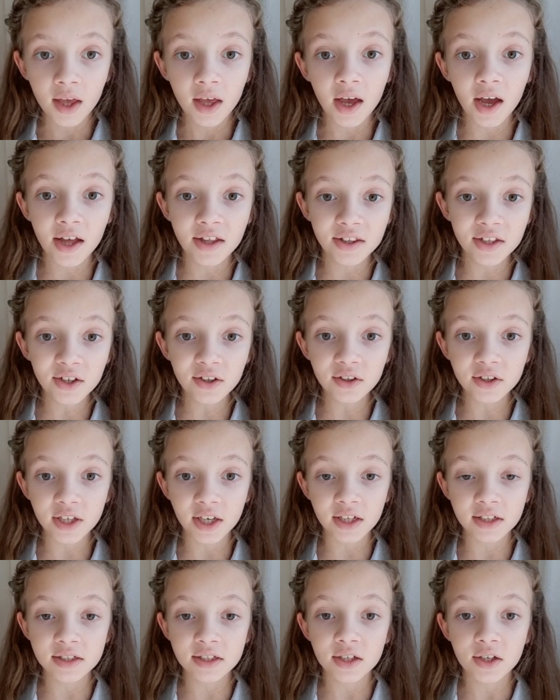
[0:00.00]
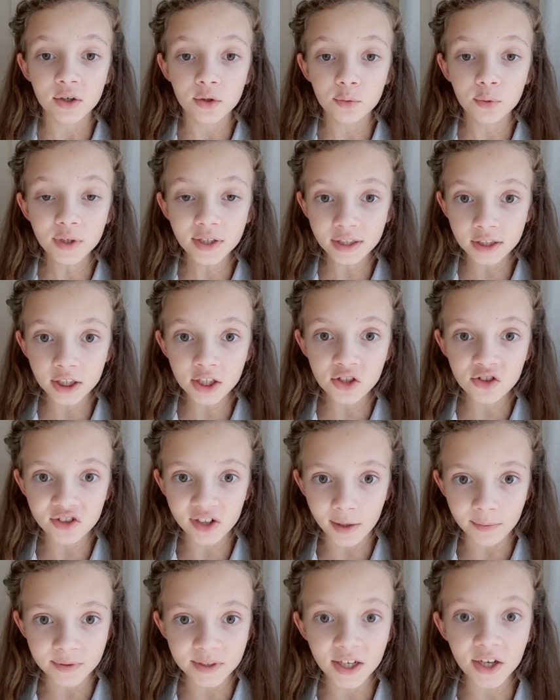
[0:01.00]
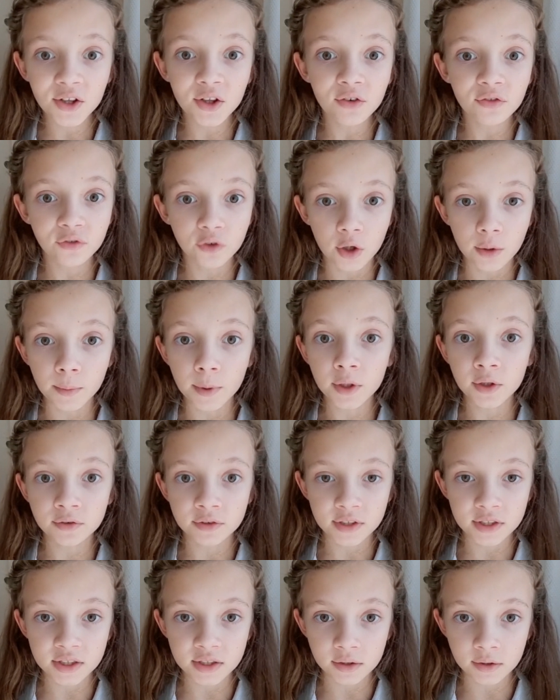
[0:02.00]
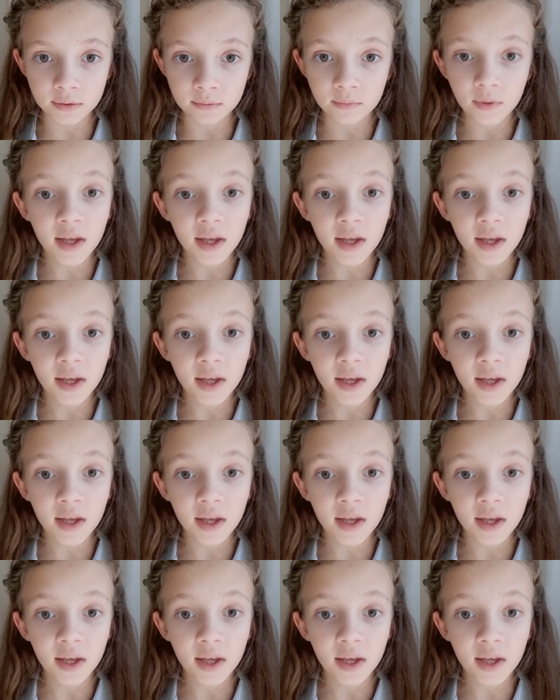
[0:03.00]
and they'll get quickly trapped in the forming crystal